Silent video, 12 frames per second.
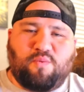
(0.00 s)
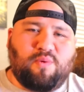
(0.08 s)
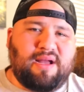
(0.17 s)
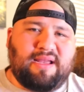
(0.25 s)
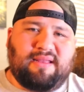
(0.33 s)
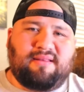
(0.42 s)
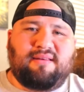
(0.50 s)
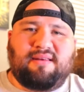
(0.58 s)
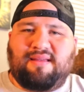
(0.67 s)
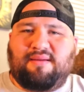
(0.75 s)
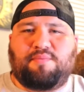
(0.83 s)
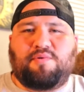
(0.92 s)
white
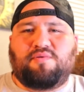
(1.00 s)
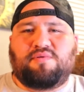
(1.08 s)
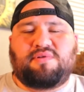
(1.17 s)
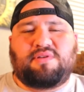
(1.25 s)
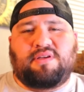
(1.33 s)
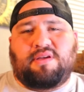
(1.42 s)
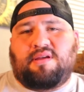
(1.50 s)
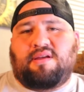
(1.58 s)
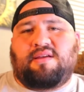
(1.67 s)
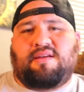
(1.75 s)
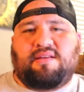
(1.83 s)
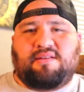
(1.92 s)
labels
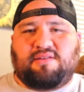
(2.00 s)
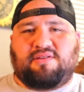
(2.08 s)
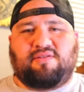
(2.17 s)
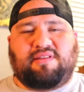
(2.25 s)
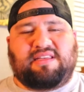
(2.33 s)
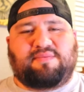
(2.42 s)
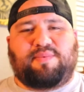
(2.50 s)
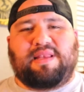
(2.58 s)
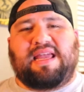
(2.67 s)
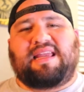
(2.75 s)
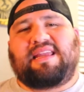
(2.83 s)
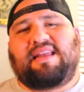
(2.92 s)
to these
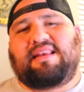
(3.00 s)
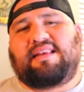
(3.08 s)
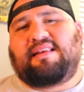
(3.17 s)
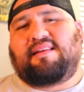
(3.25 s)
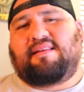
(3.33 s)
black and